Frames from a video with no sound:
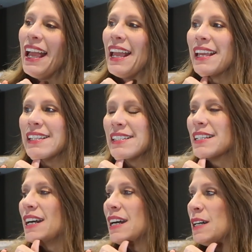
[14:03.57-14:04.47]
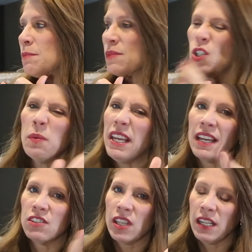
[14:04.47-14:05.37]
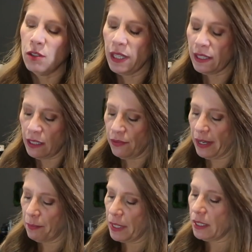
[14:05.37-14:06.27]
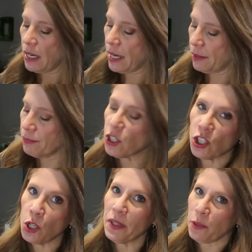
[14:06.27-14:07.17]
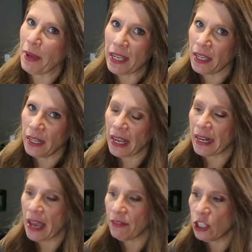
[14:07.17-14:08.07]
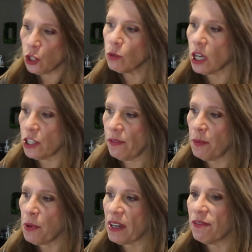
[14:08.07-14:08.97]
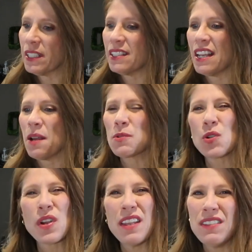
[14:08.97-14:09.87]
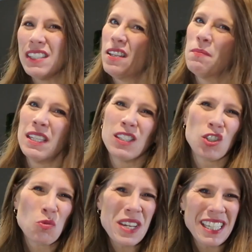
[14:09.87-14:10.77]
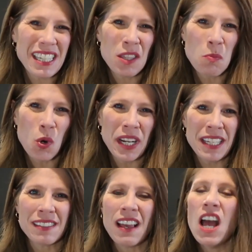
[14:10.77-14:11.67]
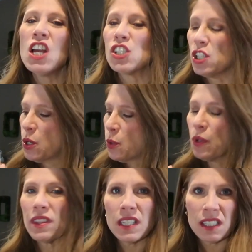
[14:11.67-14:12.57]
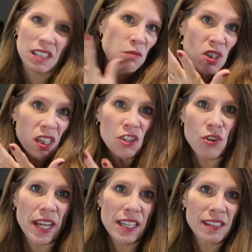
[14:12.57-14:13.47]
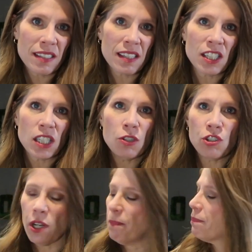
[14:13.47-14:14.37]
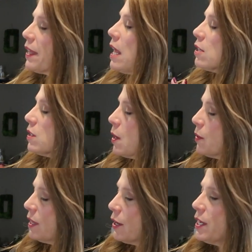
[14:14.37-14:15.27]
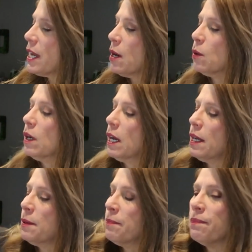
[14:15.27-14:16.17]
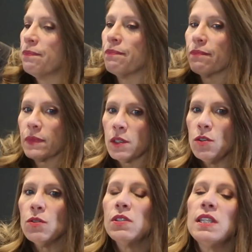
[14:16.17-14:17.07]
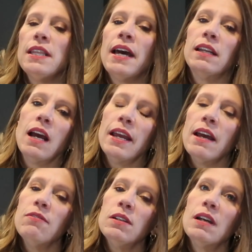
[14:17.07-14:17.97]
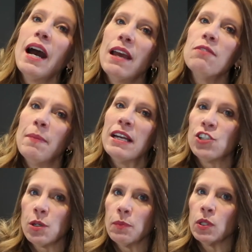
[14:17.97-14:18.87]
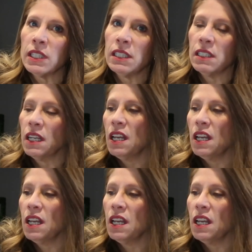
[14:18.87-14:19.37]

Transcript: And um, too many eggs, can't do that, that's fine. But um, just too much bacon and having too large of a breakfast, and I'm craving something sweet in the mornings. So this, I'm just gonna try this as a solution. So there you go. Um, so you'll see that. I have a, I have a magic bullet.